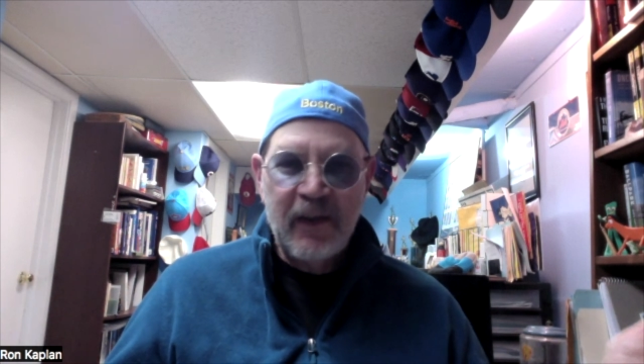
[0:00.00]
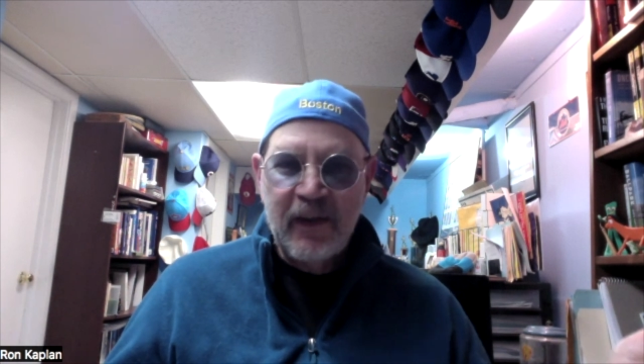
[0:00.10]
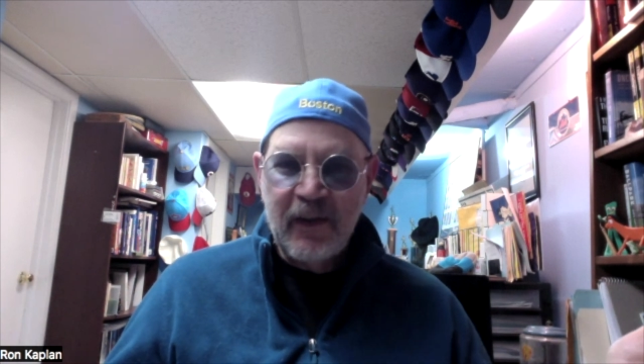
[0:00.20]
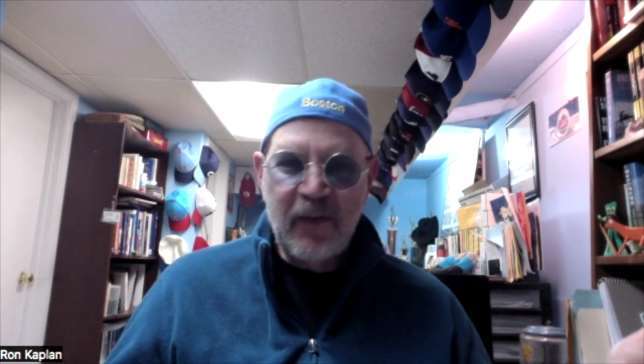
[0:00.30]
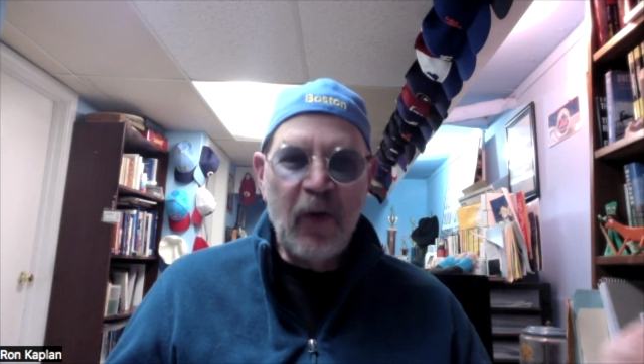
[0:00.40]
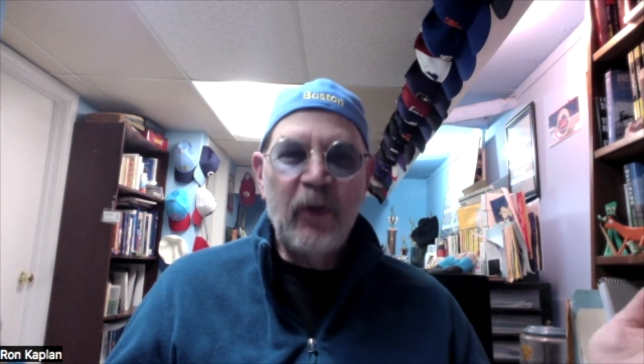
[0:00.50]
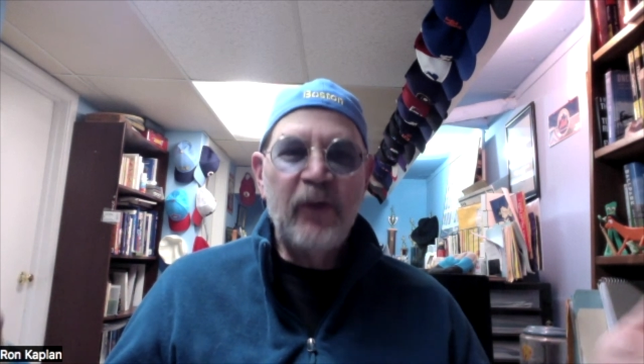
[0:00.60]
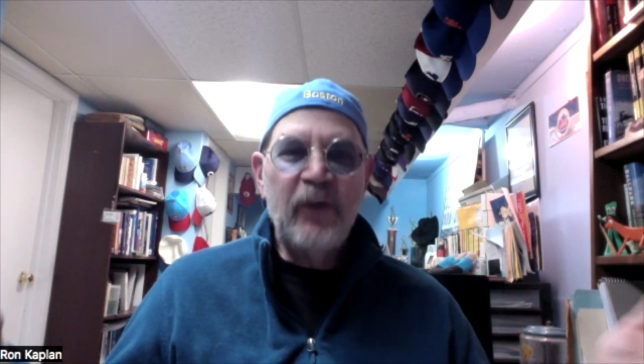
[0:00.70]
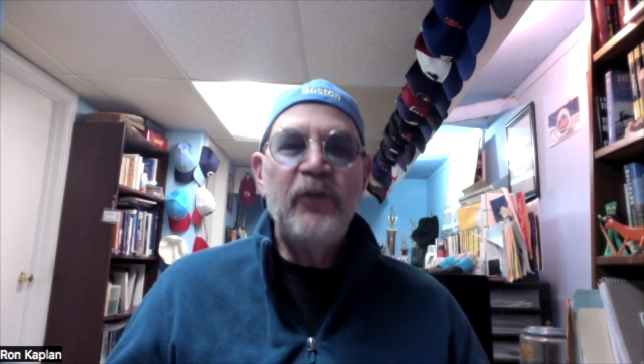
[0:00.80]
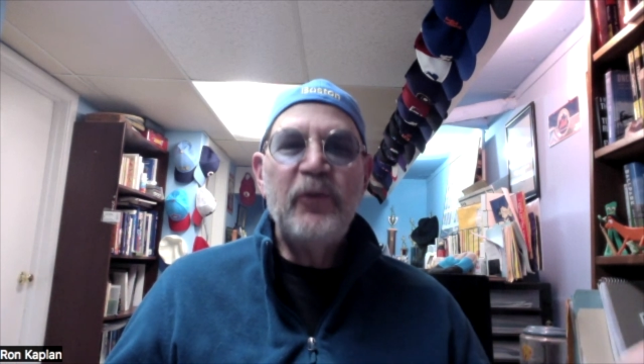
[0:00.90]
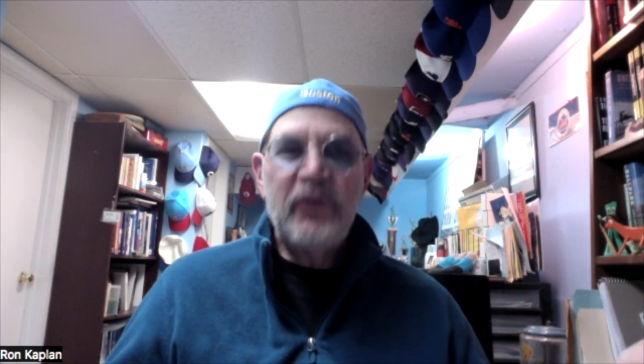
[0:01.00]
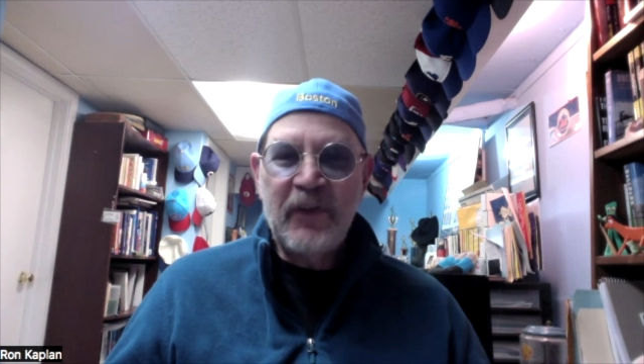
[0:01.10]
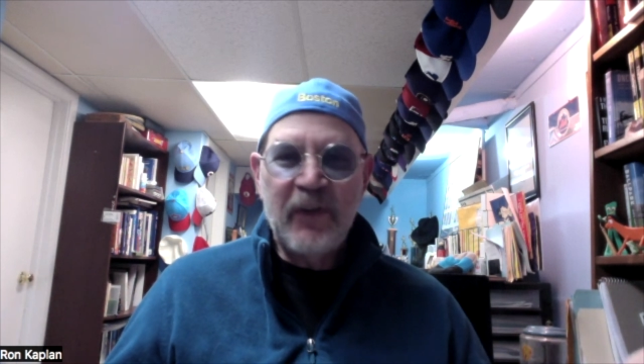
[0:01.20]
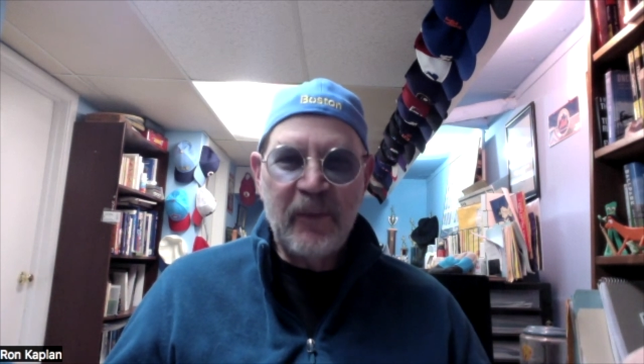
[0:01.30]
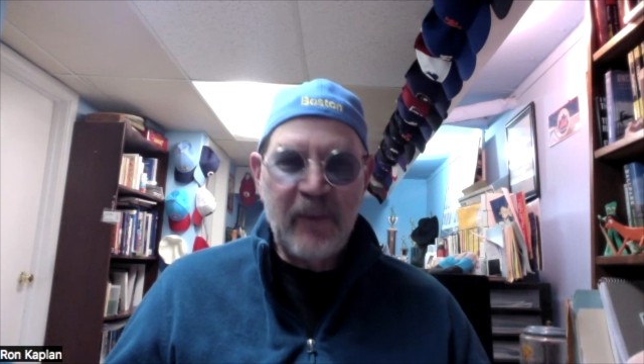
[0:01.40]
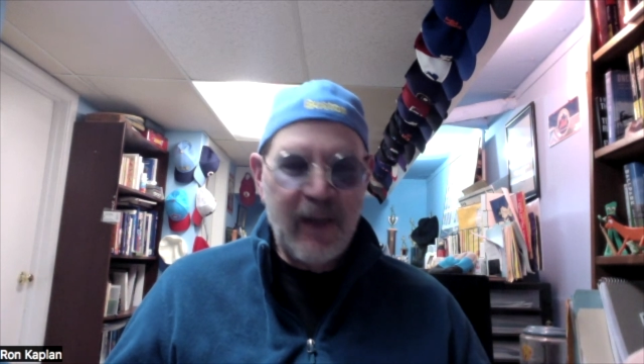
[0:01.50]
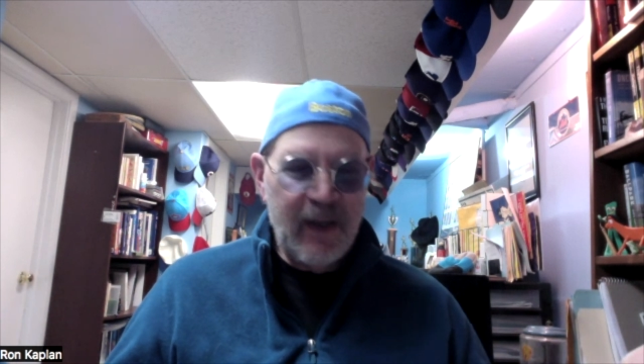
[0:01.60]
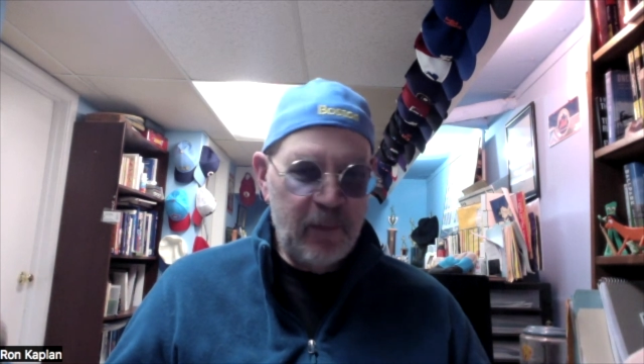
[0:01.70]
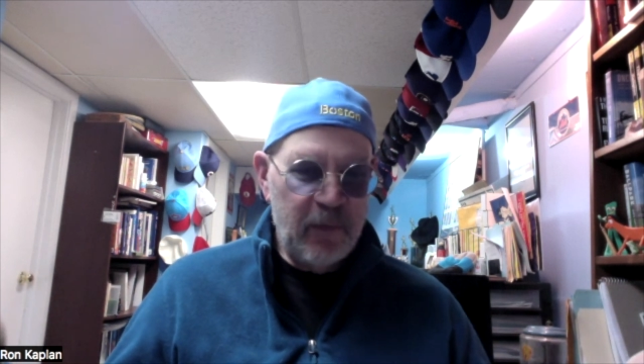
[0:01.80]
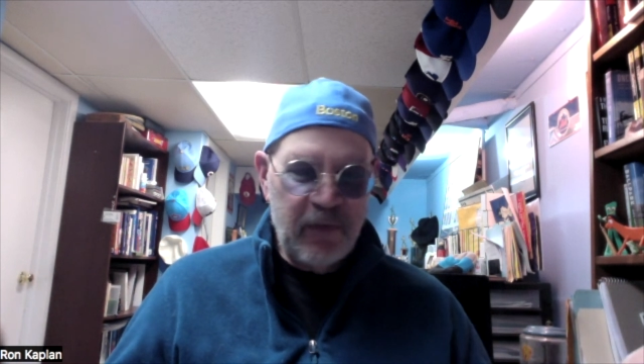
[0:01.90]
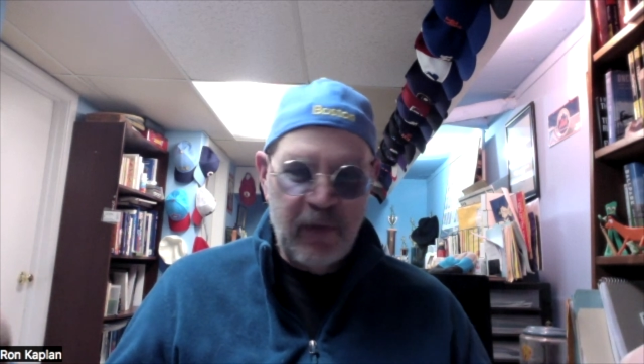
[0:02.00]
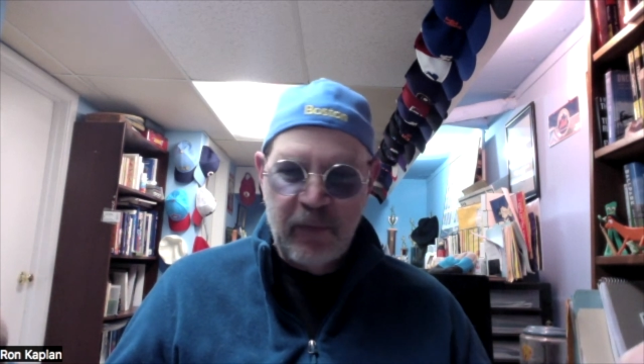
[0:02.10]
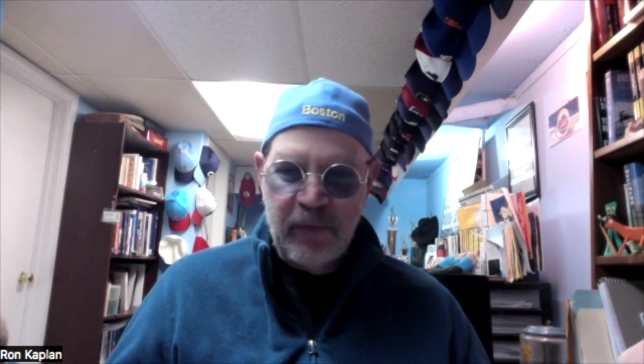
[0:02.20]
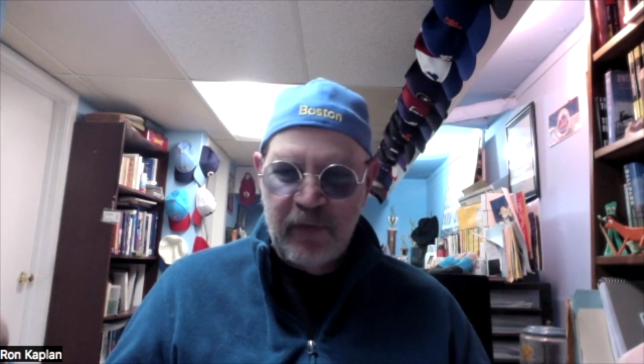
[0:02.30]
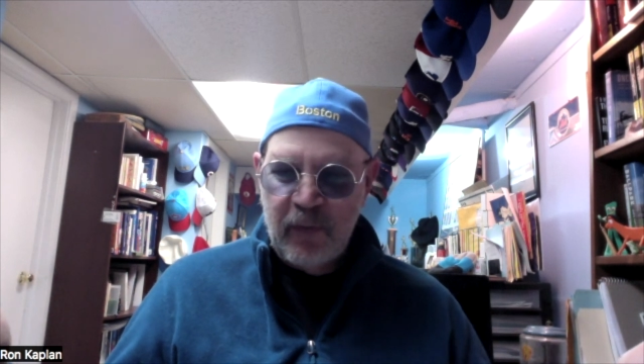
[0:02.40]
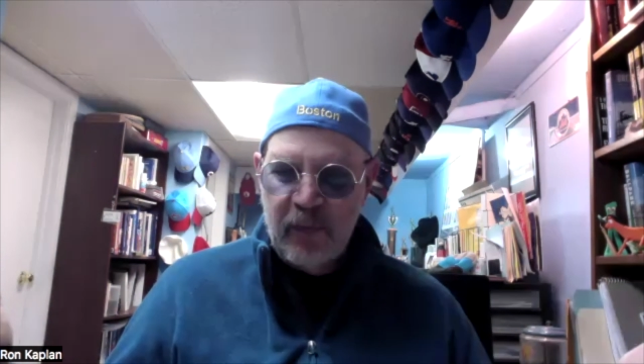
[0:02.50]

No one is using them, and it was so